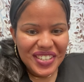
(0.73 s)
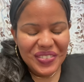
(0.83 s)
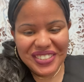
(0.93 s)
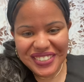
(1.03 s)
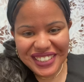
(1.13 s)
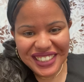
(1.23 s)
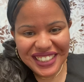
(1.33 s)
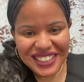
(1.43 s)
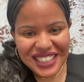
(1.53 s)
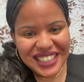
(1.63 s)
What's going on,
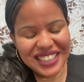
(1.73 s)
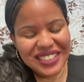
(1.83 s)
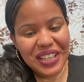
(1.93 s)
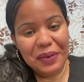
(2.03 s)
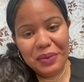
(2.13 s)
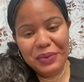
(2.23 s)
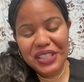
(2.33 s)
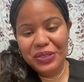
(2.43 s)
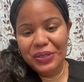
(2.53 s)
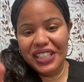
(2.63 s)
you guys? So I'm gonna be
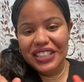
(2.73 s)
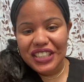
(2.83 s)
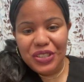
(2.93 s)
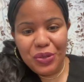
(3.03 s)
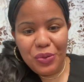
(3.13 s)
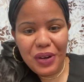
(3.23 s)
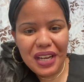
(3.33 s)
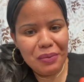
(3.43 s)
doing a D.y.